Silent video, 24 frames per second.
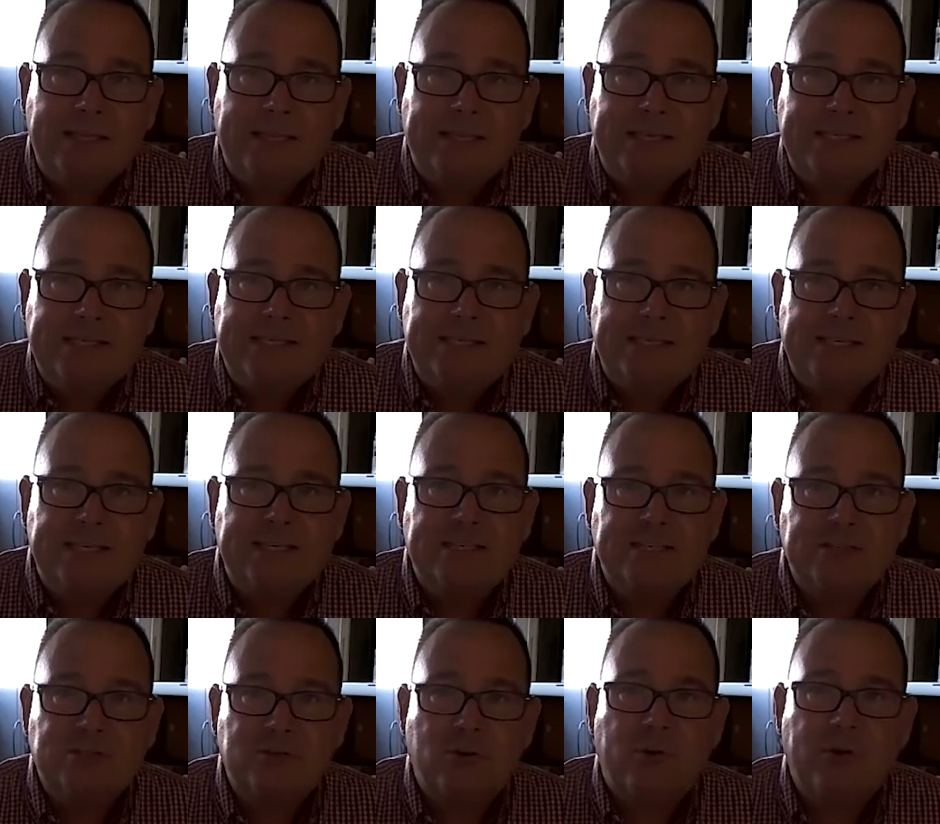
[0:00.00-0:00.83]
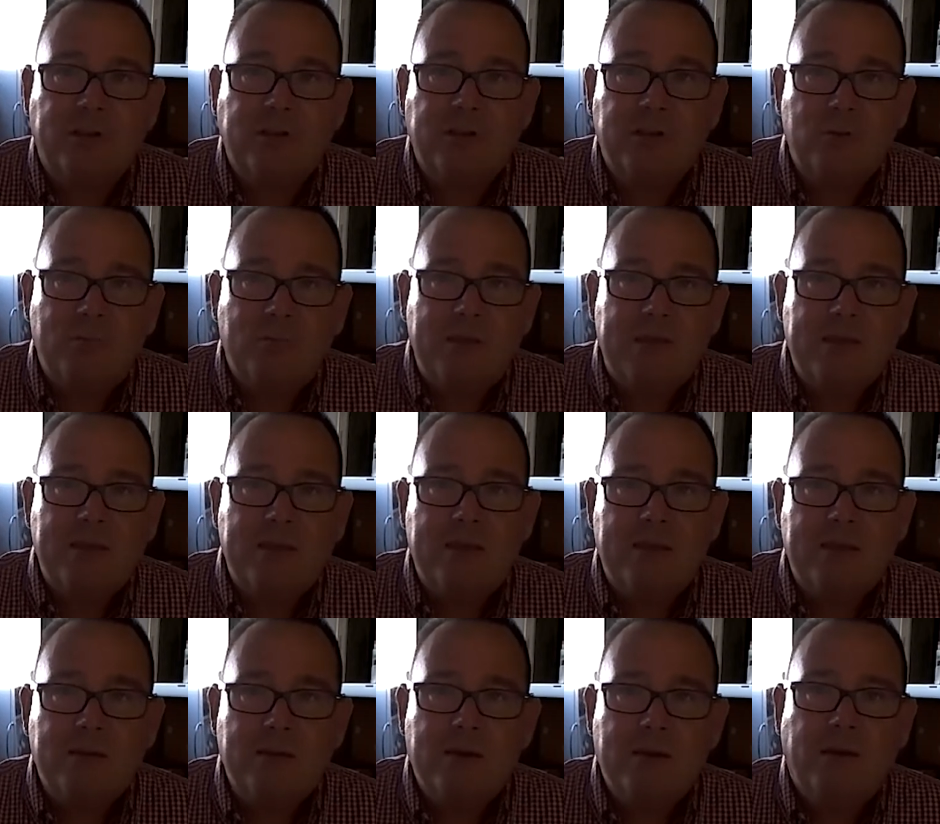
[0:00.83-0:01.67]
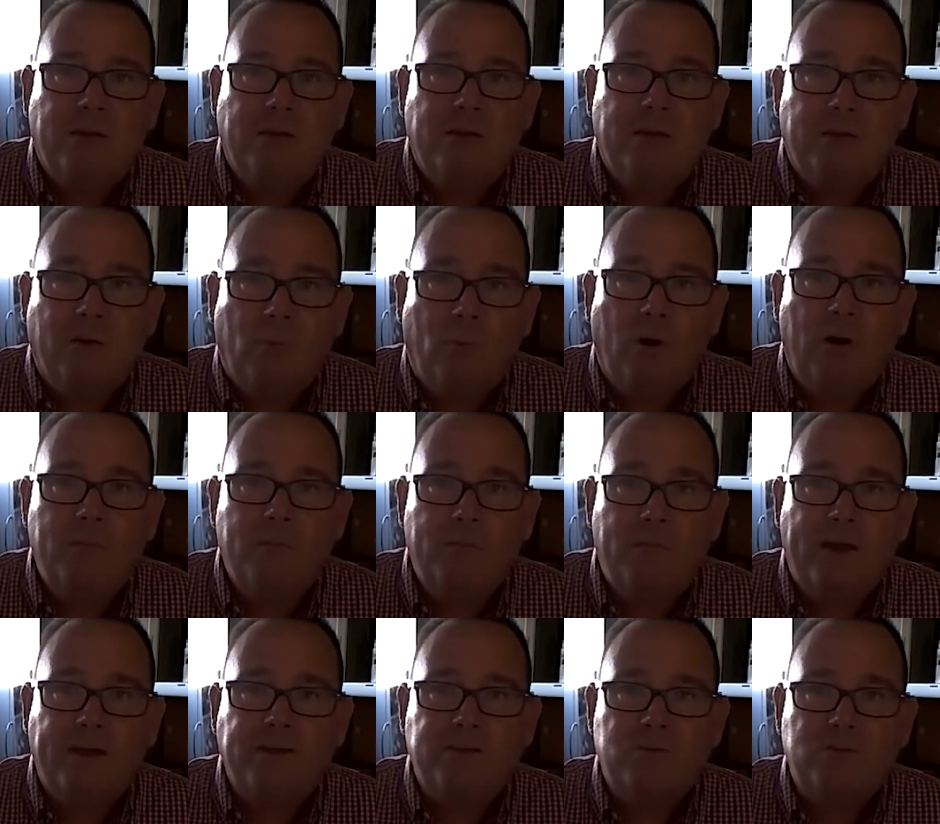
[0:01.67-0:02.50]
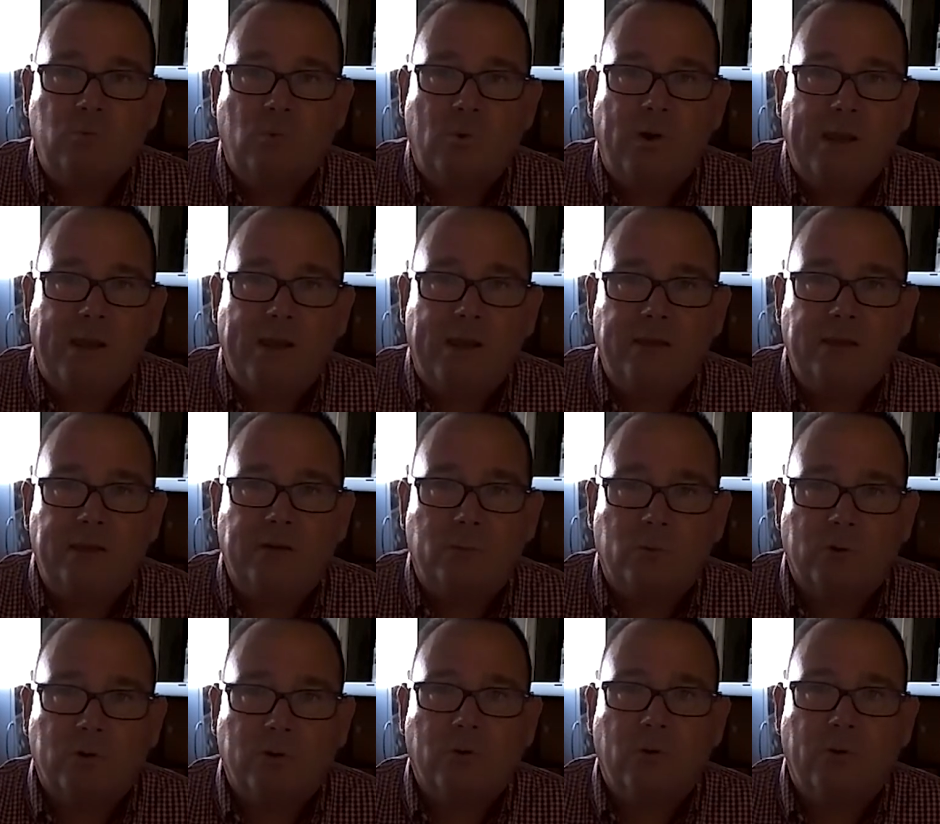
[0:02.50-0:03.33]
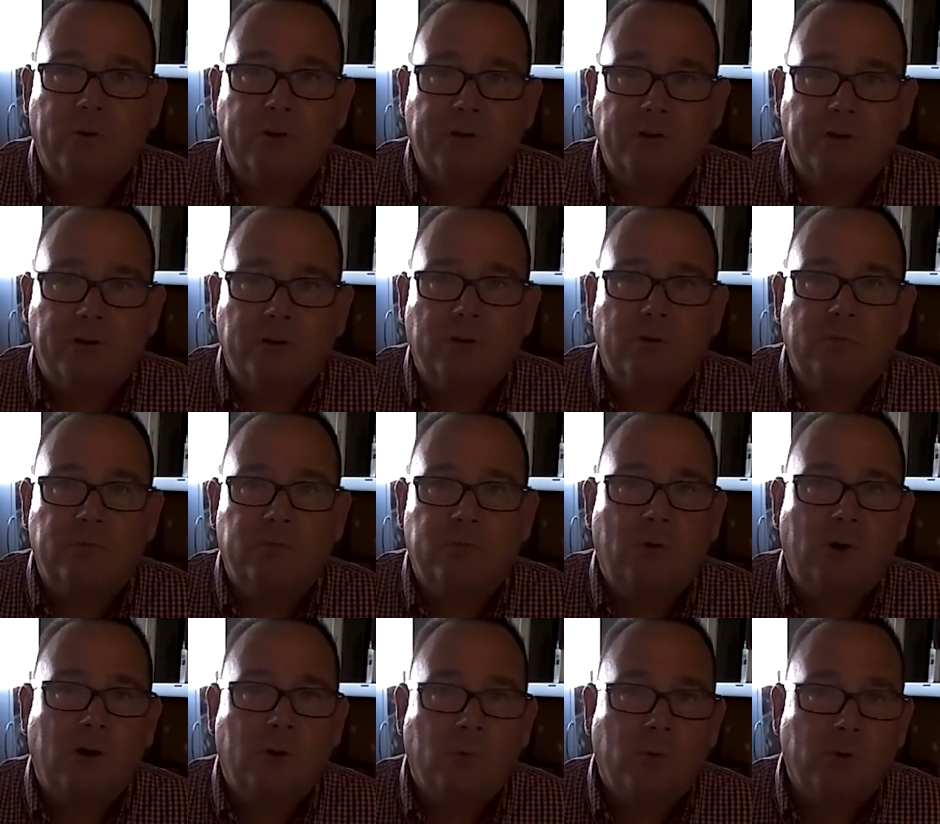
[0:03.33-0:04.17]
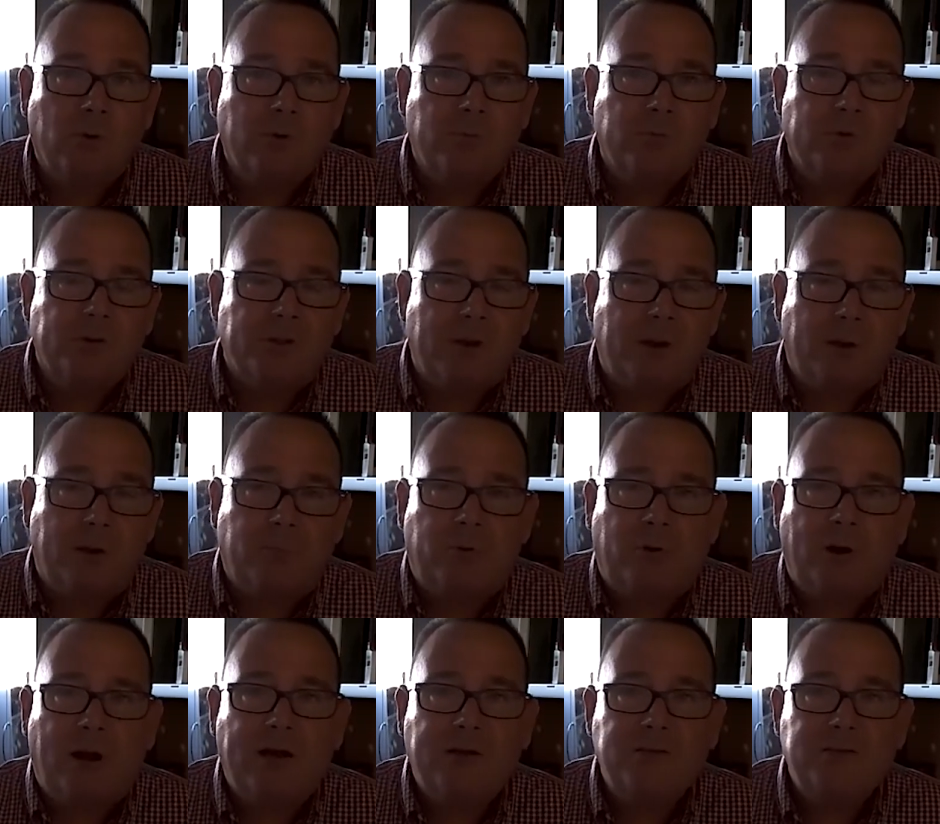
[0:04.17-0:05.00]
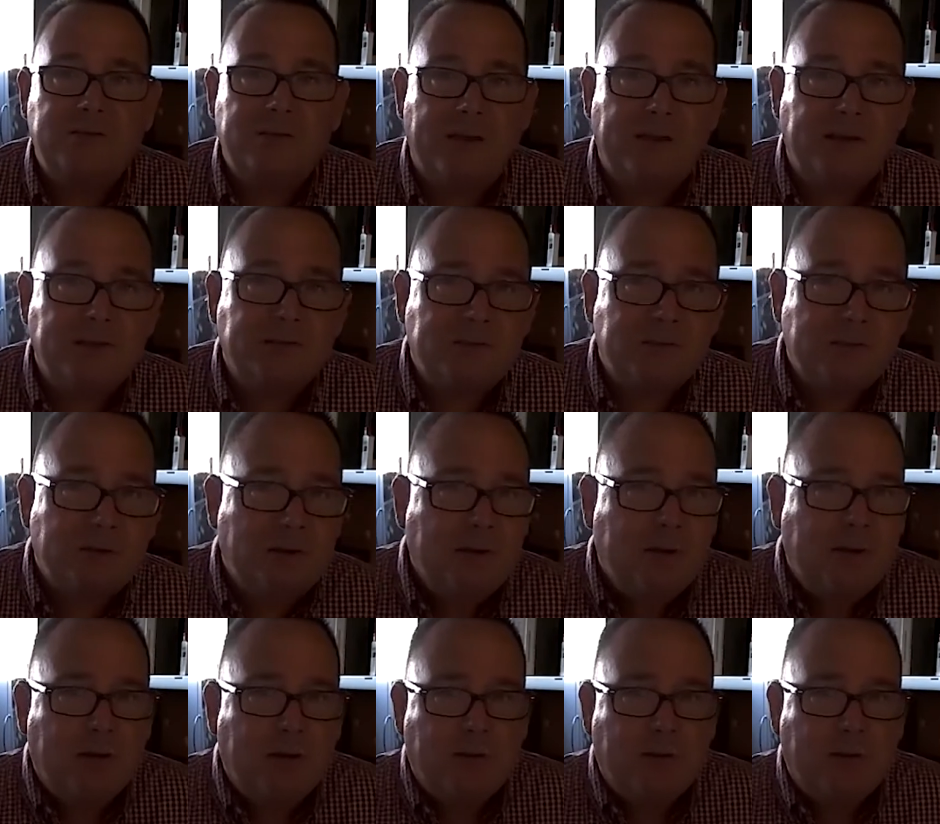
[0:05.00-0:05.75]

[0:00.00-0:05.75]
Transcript: this is going to be the one best way that we're going to go forward with our process